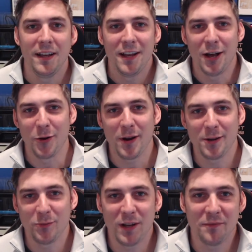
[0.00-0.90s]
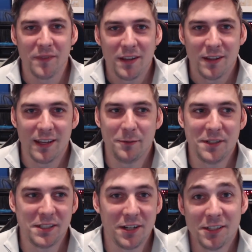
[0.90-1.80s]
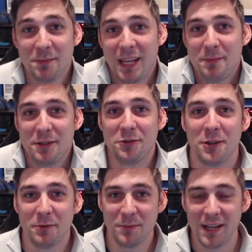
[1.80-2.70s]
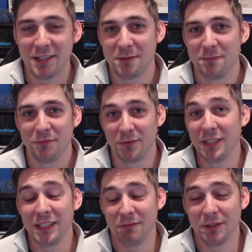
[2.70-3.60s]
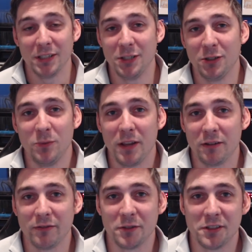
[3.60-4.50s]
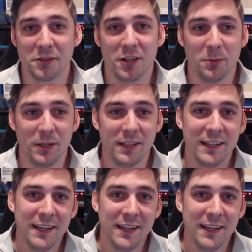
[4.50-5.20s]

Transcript: All right, well, it was an awesome camping trip and we had some really, really good weather for astronomy.